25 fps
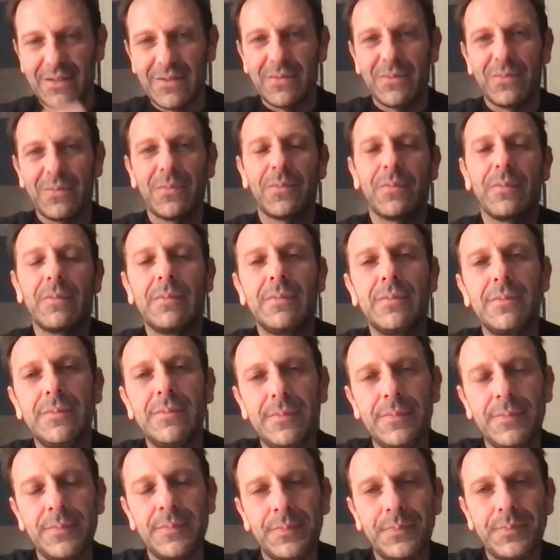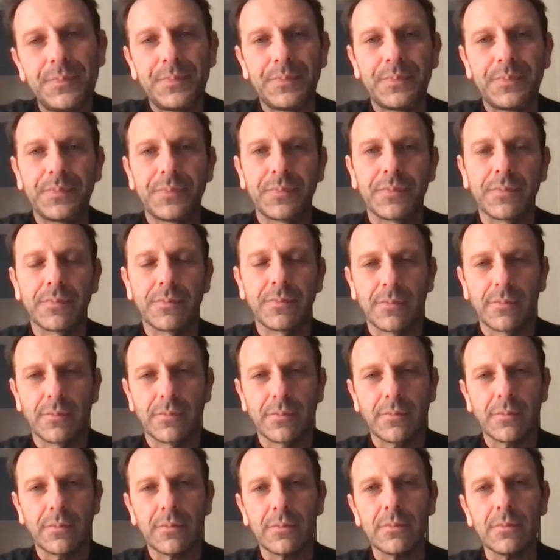
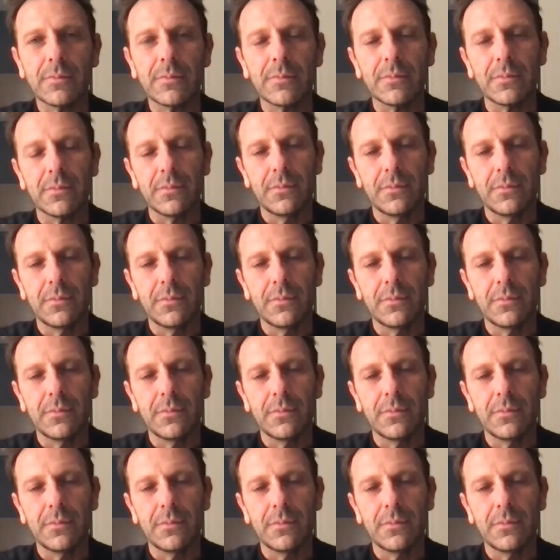No words are spoken by the person on screen.